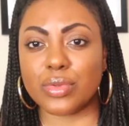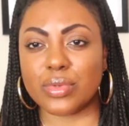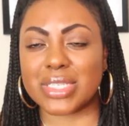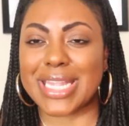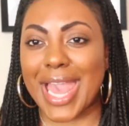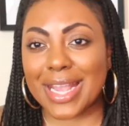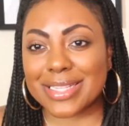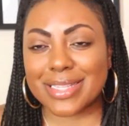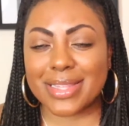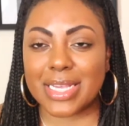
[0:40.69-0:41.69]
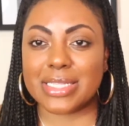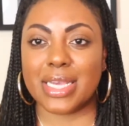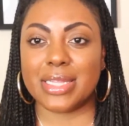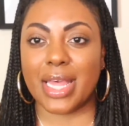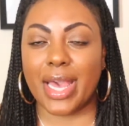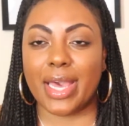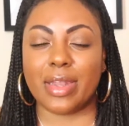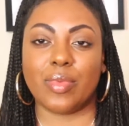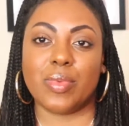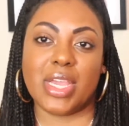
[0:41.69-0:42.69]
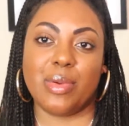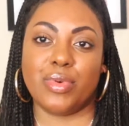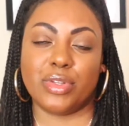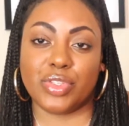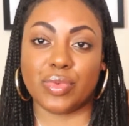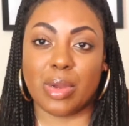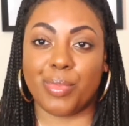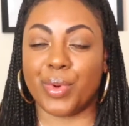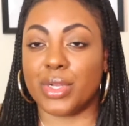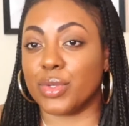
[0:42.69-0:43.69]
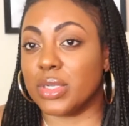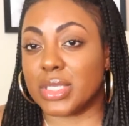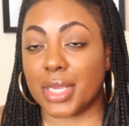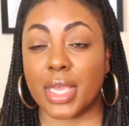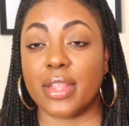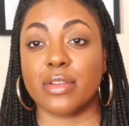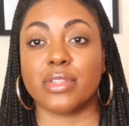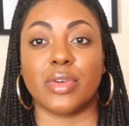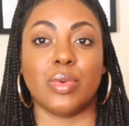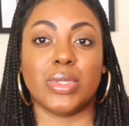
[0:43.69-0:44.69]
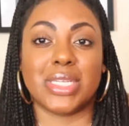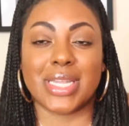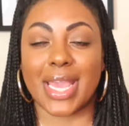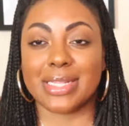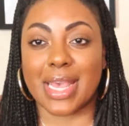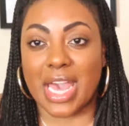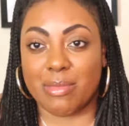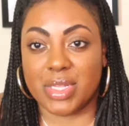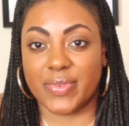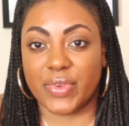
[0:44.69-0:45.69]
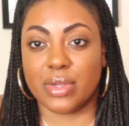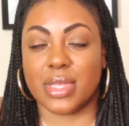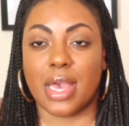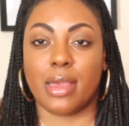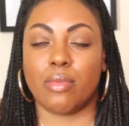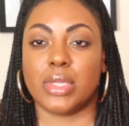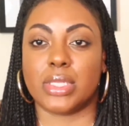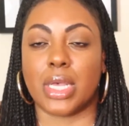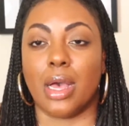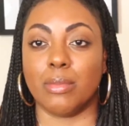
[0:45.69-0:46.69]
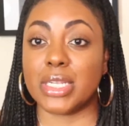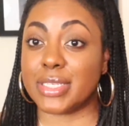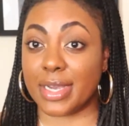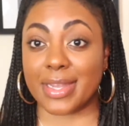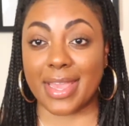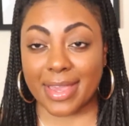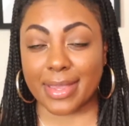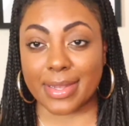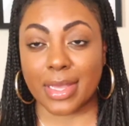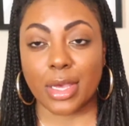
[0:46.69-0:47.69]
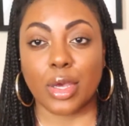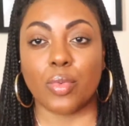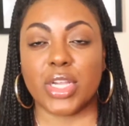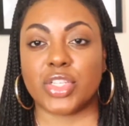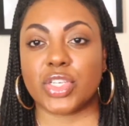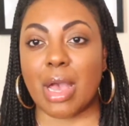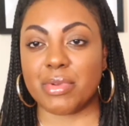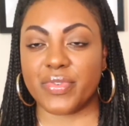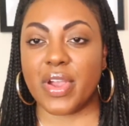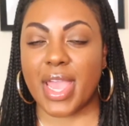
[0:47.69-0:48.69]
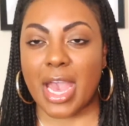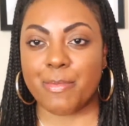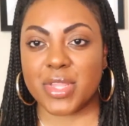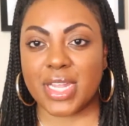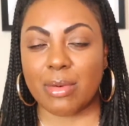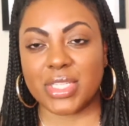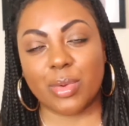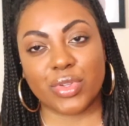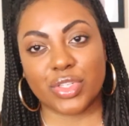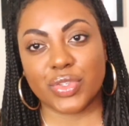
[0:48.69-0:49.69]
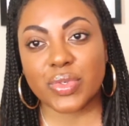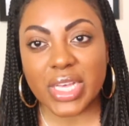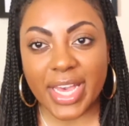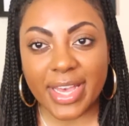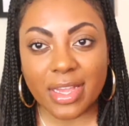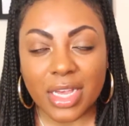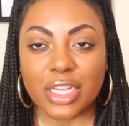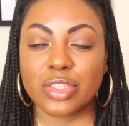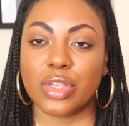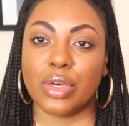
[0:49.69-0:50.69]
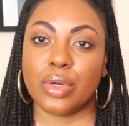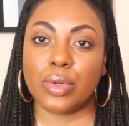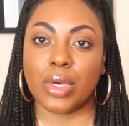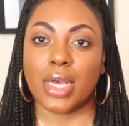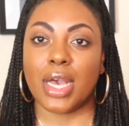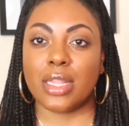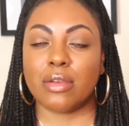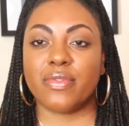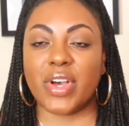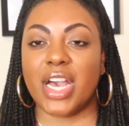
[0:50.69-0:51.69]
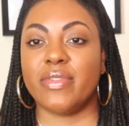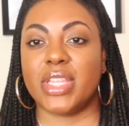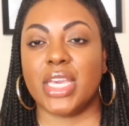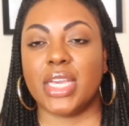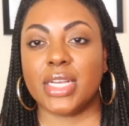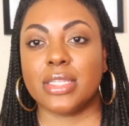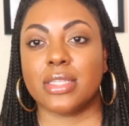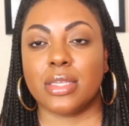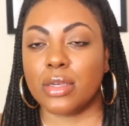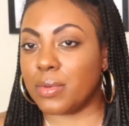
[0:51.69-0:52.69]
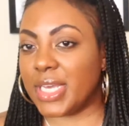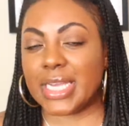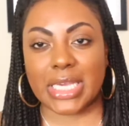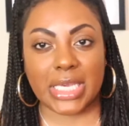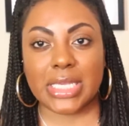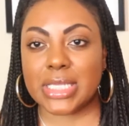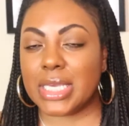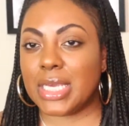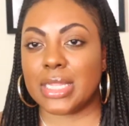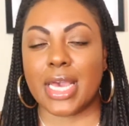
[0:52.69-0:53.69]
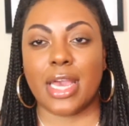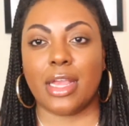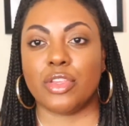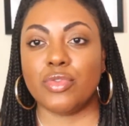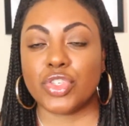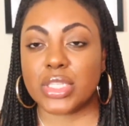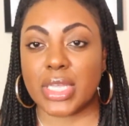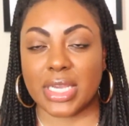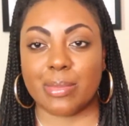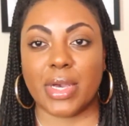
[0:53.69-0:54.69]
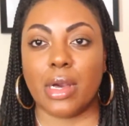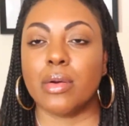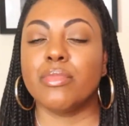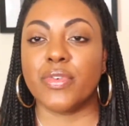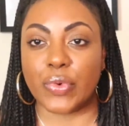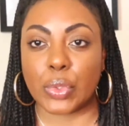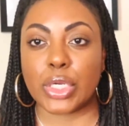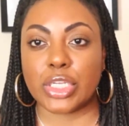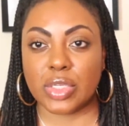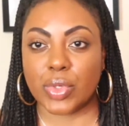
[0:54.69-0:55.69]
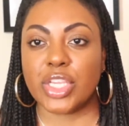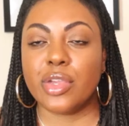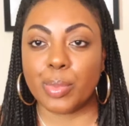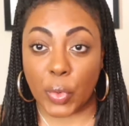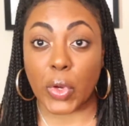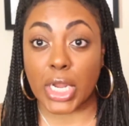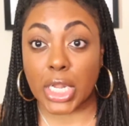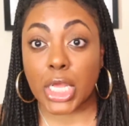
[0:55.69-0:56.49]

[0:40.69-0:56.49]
snacks and things like that, and we were able to do our boards all together. So it was a nice atmosphere that it was done in, which I was very happy that I was able to do that. So I learned 5 things, quick, easy, that you should think about before doing your board.